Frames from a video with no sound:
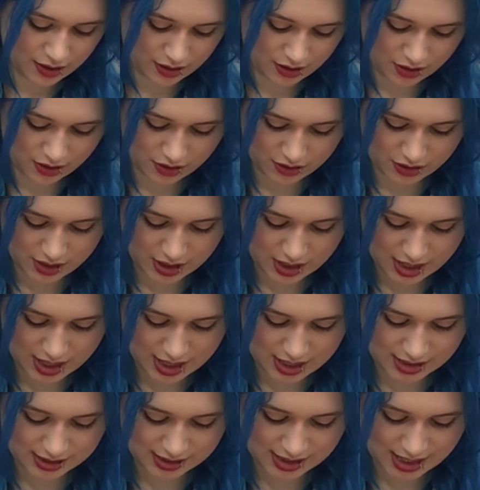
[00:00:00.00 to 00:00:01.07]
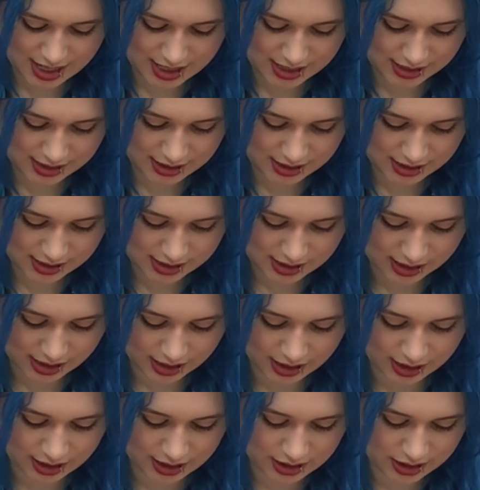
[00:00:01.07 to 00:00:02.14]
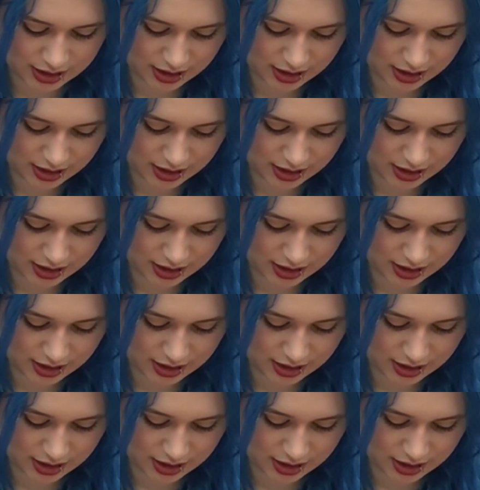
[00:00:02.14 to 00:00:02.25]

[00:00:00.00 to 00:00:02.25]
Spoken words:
on the indented side